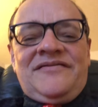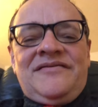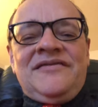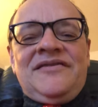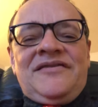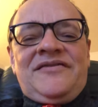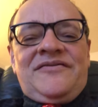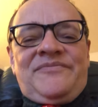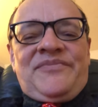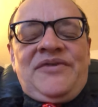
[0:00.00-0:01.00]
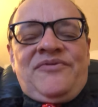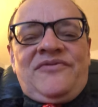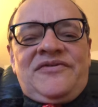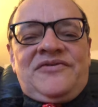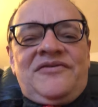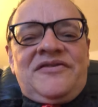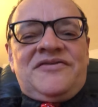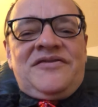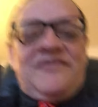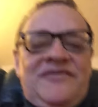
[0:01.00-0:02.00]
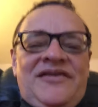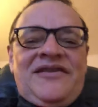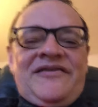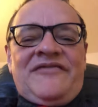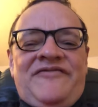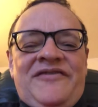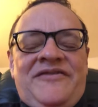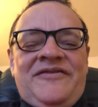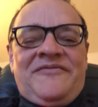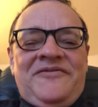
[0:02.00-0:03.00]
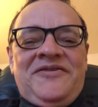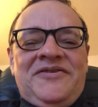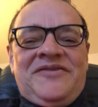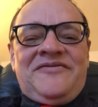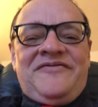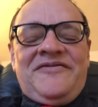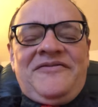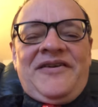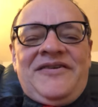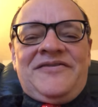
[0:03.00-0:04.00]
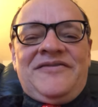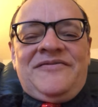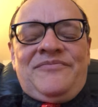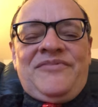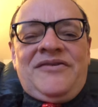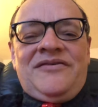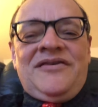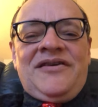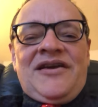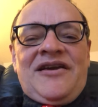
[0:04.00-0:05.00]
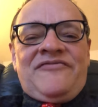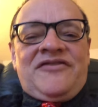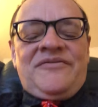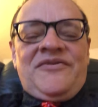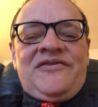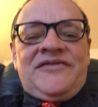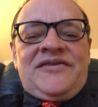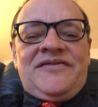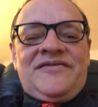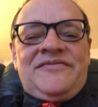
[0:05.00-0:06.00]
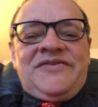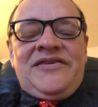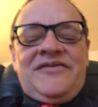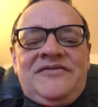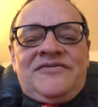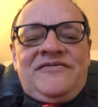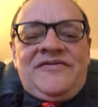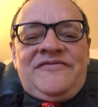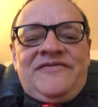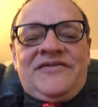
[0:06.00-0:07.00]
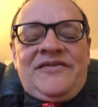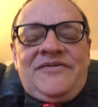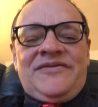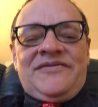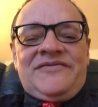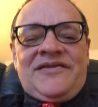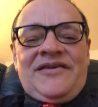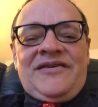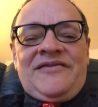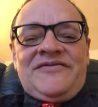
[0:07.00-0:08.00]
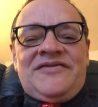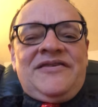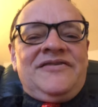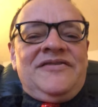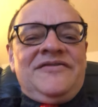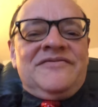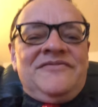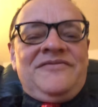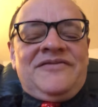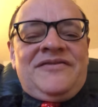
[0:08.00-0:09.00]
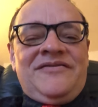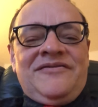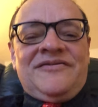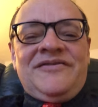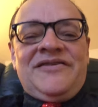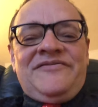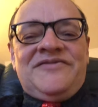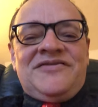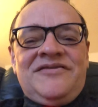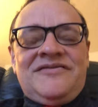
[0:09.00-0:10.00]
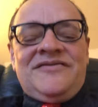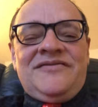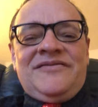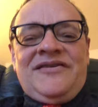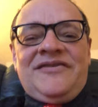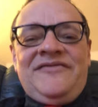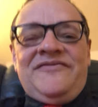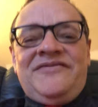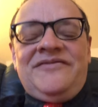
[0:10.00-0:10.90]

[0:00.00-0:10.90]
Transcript: And people who are dark skinned, I found look really good for their age. The African Americans, they look terrific. There's a guy that was 90 years old. He looked like he was 60, not even.